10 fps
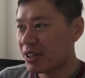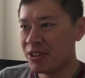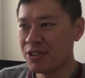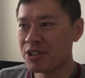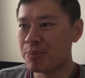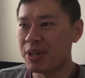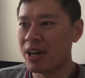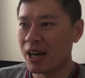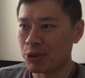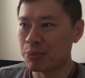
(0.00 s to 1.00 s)
This is a bit
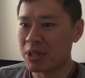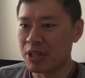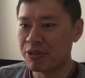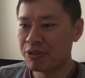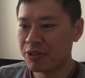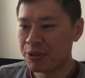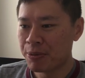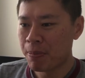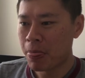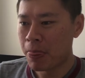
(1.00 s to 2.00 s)
hard to believe,
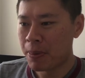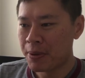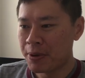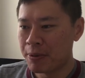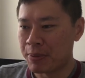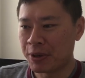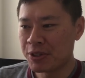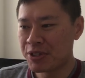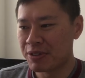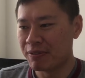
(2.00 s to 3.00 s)

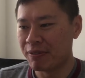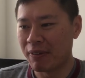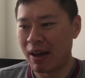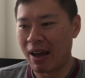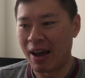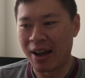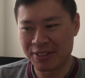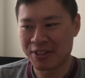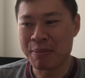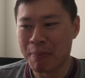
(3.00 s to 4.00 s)
because
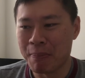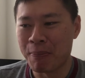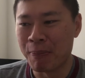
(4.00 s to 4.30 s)
I think